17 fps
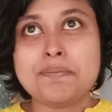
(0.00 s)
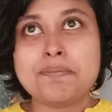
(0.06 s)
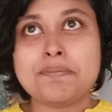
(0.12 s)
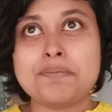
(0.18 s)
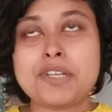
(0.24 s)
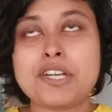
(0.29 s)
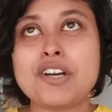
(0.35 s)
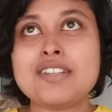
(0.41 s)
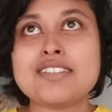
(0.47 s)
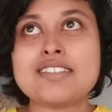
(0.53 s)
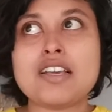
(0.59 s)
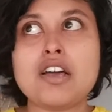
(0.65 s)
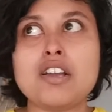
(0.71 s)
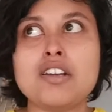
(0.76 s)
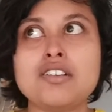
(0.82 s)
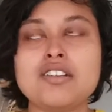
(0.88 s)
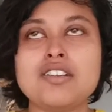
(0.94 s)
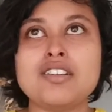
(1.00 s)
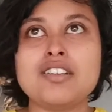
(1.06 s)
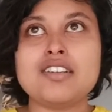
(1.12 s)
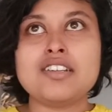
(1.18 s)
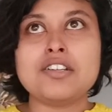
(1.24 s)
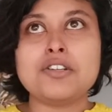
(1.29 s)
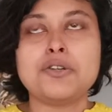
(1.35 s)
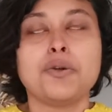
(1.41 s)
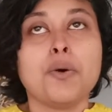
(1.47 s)
because
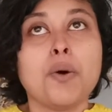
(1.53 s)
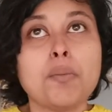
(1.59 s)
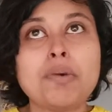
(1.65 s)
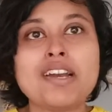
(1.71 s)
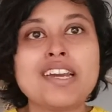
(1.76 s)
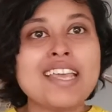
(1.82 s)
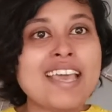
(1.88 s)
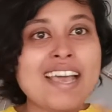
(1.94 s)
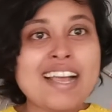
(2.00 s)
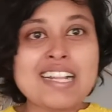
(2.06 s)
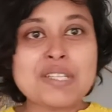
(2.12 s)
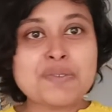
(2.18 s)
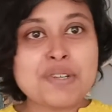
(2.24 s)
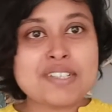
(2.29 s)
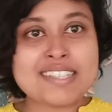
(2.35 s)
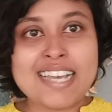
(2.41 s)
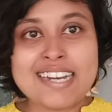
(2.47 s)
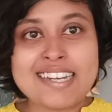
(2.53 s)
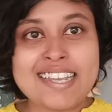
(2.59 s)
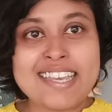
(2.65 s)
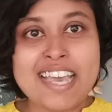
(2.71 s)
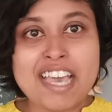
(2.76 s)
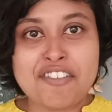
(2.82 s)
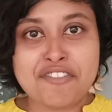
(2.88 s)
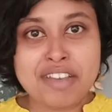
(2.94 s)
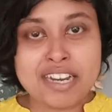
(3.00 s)
nobody else was getting
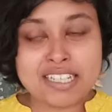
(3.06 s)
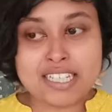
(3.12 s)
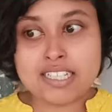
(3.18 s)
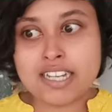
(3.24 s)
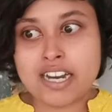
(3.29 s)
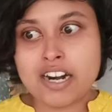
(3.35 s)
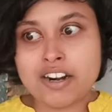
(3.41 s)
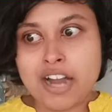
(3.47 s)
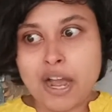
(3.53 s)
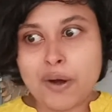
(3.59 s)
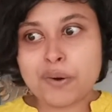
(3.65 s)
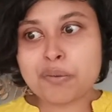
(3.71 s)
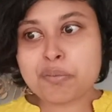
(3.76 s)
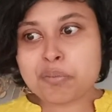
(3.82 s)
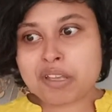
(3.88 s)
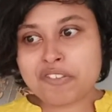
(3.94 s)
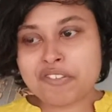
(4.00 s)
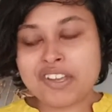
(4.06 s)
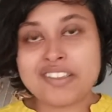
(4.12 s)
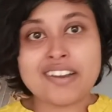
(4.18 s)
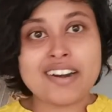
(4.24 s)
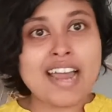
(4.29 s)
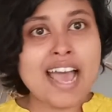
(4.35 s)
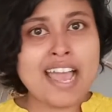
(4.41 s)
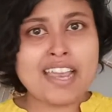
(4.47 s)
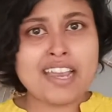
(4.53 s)
affected around me,
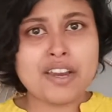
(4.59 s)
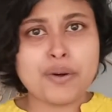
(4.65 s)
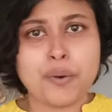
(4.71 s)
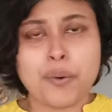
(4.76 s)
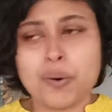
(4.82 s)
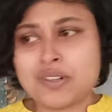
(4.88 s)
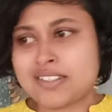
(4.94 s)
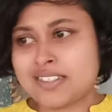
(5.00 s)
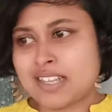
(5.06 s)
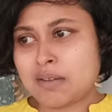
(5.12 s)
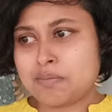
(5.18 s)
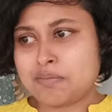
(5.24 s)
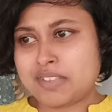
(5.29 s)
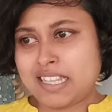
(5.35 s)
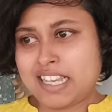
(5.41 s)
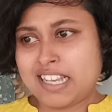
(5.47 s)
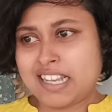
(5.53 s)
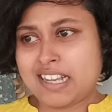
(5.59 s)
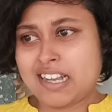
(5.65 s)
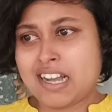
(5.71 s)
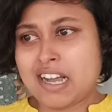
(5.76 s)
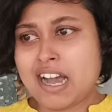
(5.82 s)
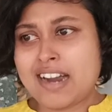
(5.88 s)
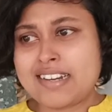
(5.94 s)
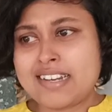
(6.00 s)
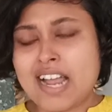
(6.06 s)
whether I wrote something,
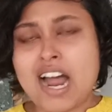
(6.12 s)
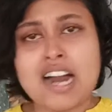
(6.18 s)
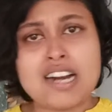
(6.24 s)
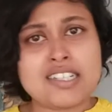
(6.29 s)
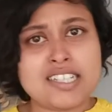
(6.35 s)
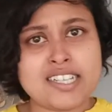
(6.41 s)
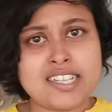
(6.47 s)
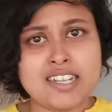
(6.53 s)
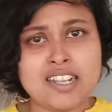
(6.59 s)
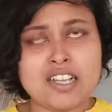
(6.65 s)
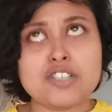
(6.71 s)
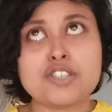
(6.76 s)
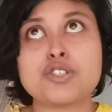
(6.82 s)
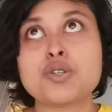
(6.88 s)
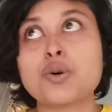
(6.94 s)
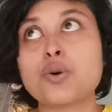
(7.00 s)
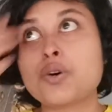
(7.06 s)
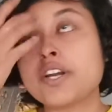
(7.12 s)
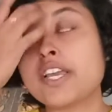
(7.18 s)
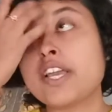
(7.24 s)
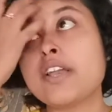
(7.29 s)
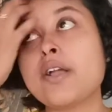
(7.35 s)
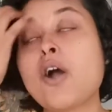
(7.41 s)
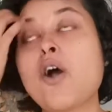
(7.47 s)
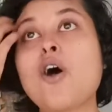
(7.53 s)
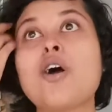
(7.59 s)
an article, a
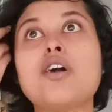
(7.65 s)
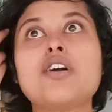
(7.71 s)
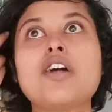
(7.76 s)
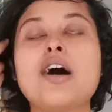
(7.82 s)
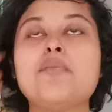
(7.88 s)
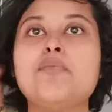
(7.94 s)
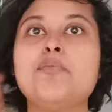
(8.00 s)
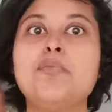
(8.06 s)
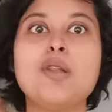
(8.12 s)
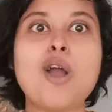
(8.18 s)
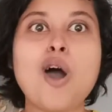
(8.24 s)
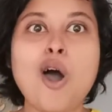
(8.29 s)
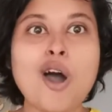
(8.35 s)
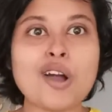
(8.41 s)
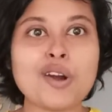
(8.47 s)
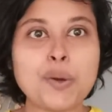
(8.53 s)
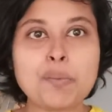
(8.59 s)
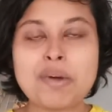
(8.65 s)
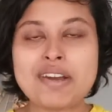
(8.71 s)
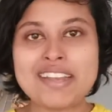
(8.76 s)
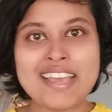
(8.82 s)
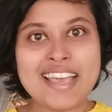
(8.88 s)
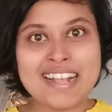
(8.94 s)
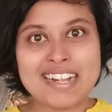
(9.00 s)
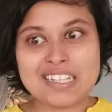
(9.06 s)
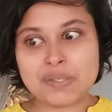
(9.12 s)
story, or a blog,
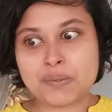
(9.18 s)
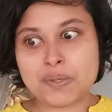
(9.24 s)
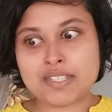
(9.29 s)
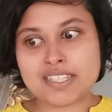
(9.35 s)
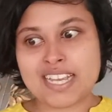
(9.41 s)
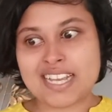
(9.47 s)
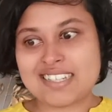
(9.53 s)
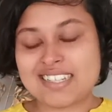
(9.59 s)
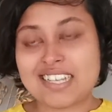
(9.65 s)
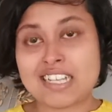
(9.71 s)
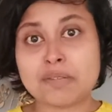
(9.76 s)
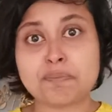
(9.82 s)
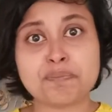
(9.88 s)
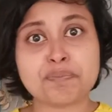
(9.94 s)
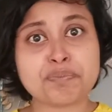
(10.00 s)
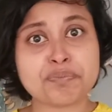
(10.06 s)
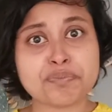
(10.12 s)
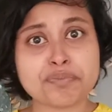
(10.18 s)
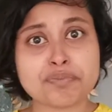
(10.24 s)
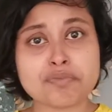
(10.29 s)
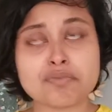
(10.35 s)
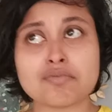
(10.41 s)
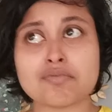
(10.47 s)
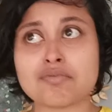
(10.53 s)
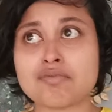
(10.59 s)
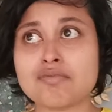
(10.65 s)
nobody else was getting
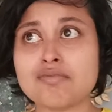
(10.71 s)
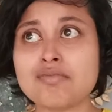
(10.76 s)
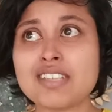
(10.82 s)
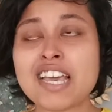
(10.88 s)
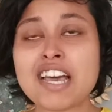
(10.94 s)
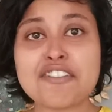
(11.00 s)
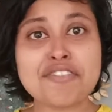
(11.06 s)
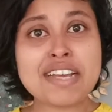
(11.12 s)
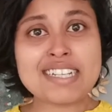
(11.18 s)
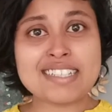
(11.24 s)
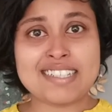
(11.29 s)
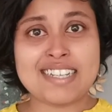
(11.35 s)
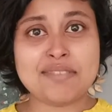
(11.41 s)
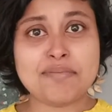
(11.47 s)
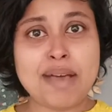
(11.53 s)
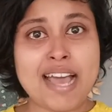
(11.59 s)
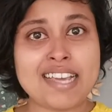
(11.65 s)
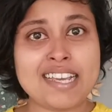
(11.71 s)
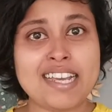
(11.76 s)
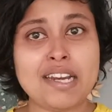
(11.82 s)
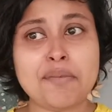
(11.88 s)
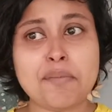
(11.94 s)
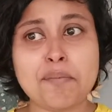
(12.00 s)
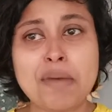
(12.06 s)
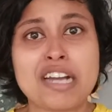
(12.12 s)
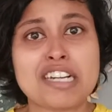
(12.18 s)
affected by
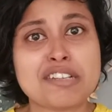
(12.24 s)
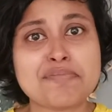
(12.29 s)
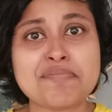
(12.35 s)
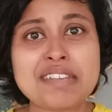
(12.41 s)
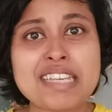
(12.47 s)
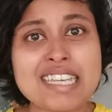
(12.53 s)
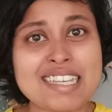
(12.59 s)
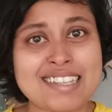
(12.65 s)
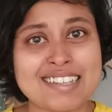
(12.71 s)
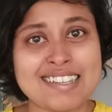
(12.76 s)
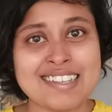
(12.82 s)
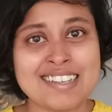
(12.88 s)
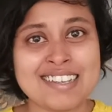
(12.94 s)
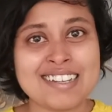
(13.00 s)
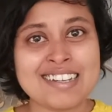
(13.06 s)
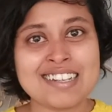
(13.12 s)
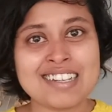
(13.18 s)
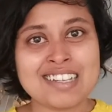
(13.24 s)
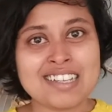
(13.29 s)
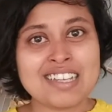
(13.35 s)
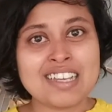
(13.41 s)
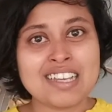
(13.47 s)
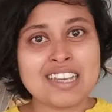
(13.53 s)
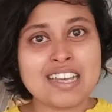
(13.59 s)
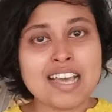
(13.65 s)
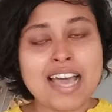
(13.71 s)
it but me.
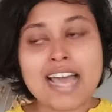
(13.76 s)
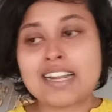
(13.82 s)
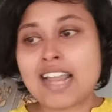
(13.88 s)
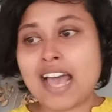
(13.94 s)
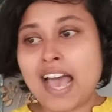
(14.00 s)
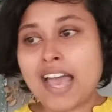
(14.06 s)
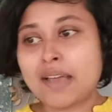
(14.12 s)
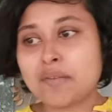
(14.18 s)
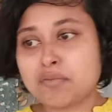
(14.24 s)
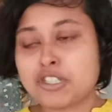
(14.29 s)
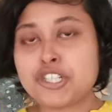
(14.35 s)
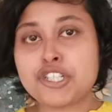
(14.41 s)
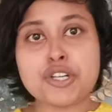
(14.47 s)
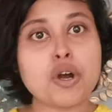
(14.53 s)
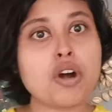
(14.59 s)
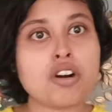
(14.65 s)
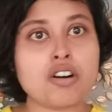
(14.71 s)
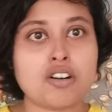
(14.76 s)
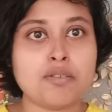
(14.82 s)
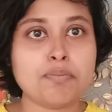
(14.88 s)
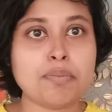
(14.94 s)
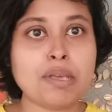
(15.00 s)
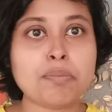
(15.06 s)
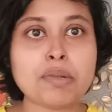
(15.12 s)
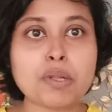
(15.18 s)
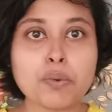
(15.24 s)
And I am sure
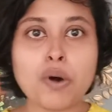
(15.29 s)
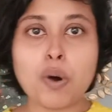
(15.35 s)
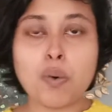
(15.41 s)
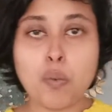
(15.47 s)
people who are